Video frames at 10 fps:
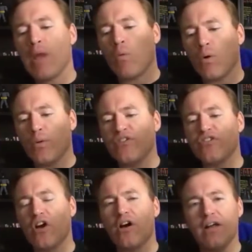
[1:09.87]
where we
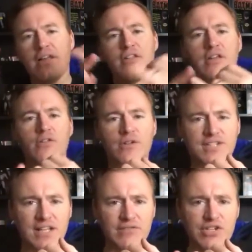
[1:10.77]
saw either in
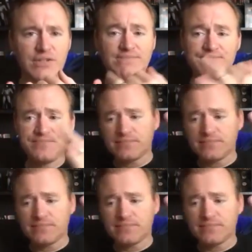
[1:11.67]
television